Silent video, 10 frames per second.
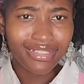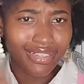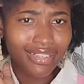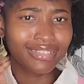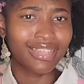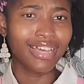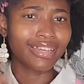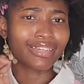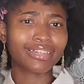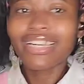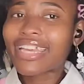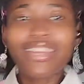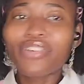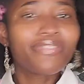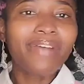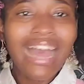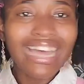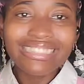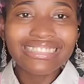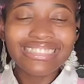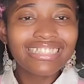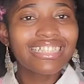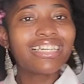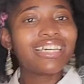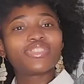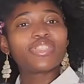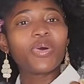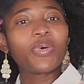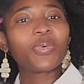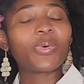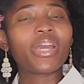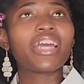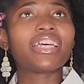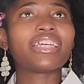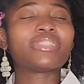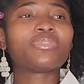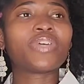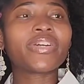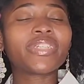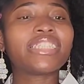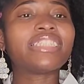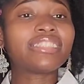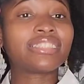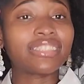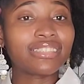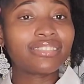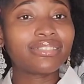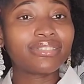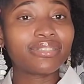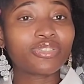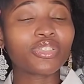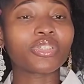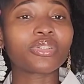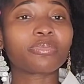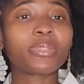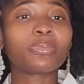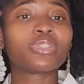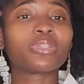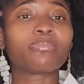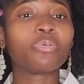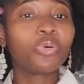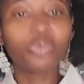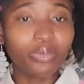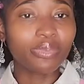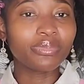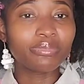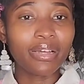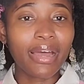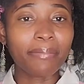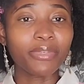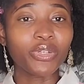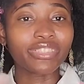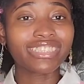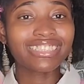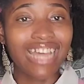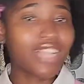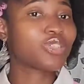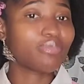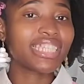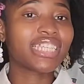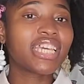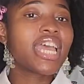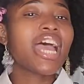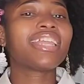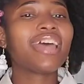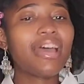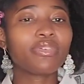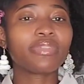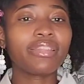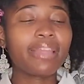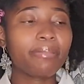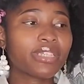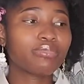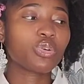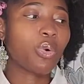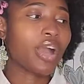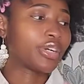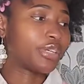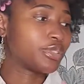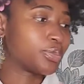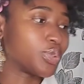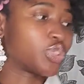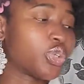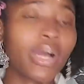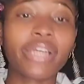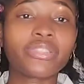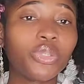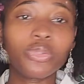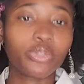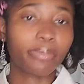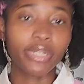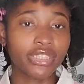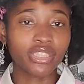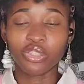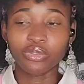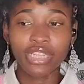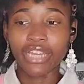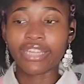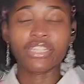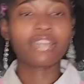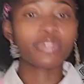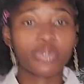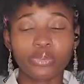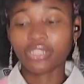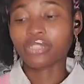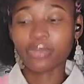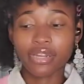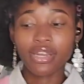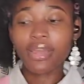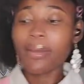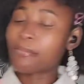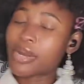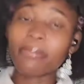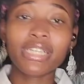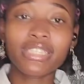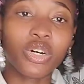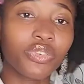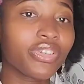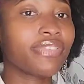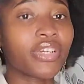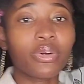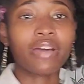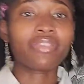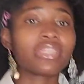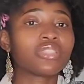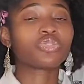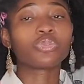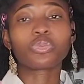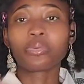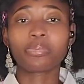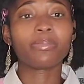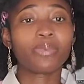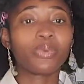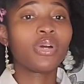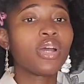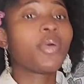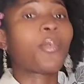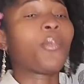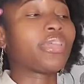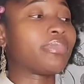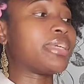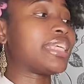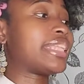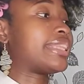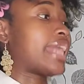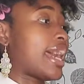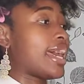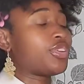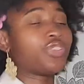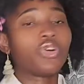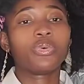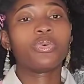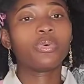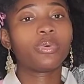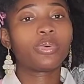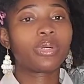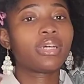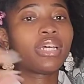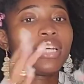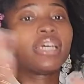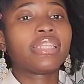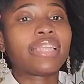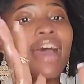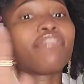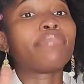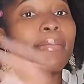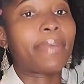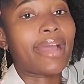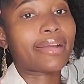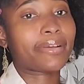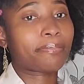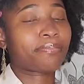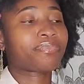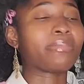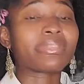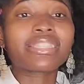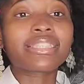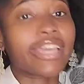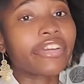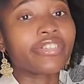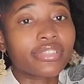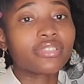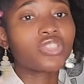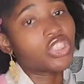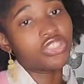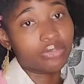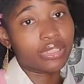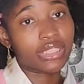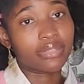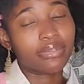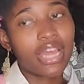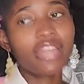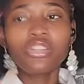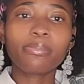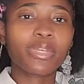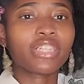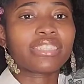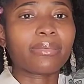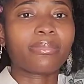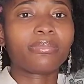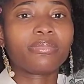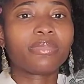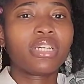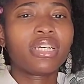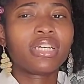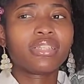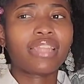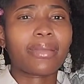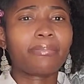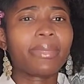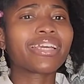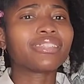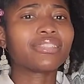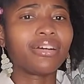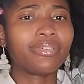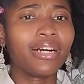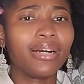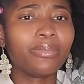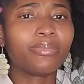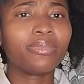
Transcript: I cannot fight. So it's very easy for people to pull at me or snatch me, and and that makes me quite uncomfortable. So I don't go to parties alone. I can never go anywhere by myself if I don't have at least 2-3 people with me that, you know, that have my back. I'm scared, genuinely, and not because I'm like making stuff up.